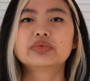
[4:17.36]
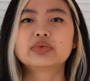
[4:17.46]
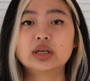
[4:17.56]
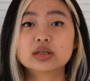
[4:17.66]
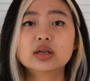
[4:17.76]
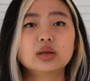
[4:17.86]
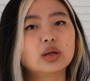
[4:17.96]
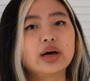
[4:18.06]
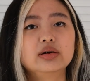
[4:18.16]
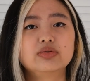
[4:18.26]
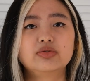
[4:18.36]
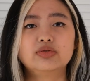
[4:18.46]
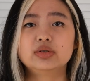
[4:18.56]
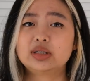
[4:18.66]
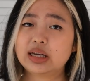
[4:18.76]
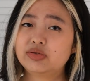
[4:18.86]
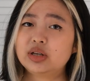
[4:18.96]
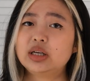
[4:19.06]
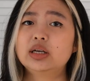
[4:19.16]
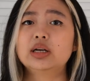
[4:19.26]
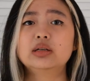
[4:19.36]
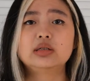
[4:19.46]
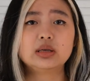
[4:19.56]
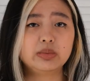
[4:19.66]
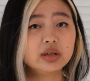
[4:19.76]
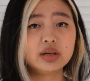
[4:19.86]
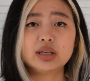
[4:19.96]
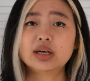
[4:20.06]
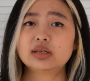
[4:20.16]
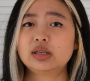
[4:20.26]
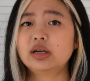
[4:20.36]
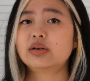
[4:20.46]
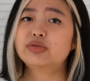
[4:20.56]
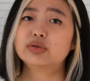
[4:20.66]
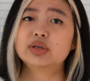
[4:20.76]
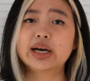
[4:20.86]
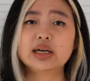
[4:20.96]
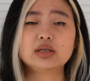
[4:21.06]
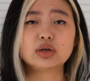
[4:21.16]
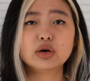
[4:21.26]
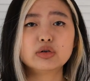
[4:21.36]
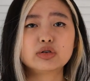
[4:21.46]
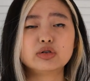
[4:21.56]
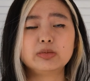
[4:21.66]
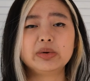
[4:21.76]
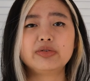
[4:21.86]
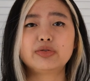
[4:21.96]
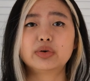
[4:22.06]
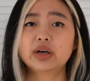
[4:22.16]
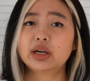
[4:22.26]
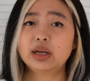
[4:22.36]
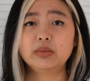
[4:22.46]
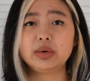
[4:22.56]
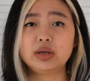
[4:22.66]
There's a lot of safety and stability testing a food dye has to go through before it can be